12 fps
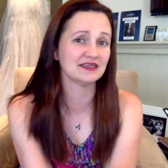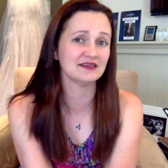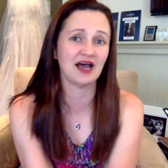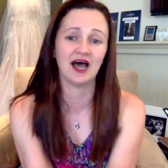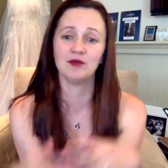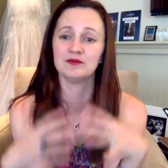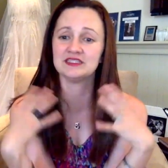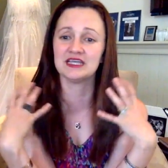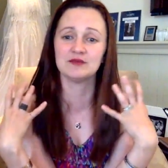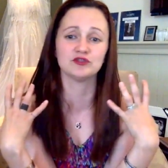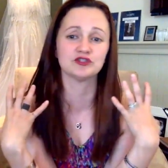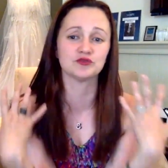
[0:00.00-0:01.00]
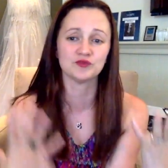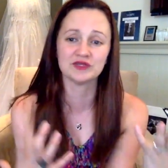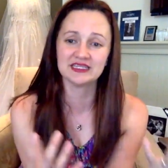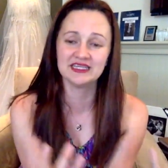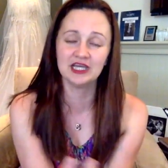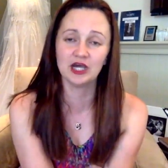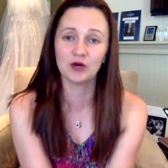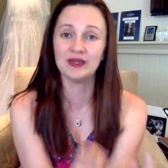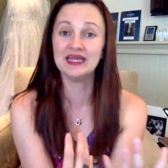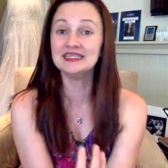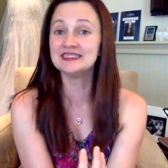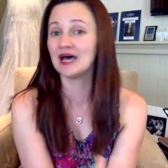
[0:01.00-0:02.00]
I was able to really go
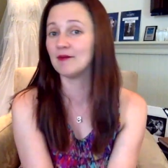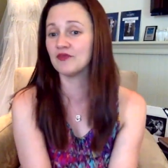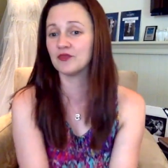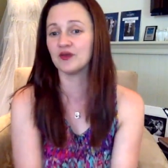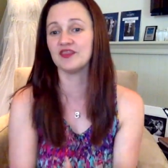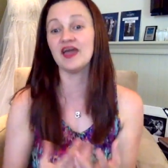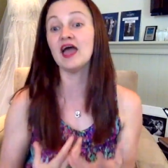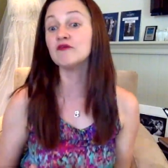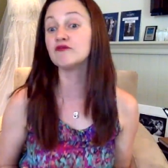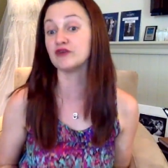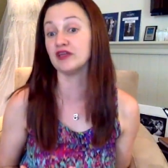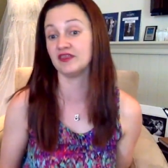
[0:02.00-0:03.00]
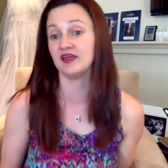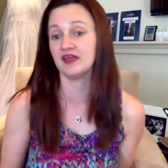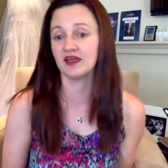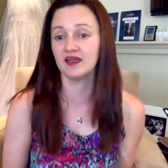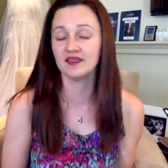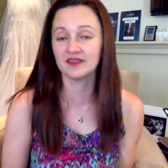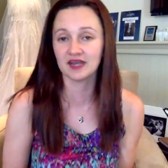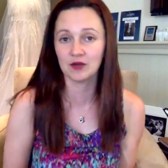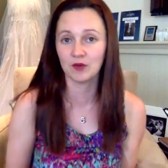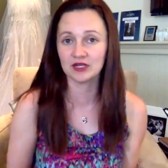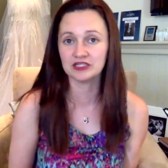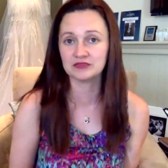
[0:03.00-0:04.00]
in depth with everything that I
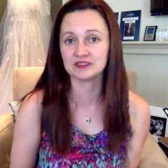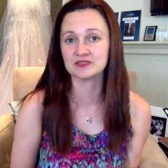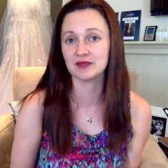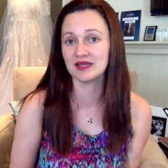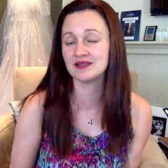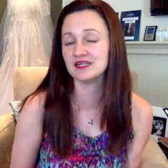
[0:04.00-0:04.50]
wanted to explain.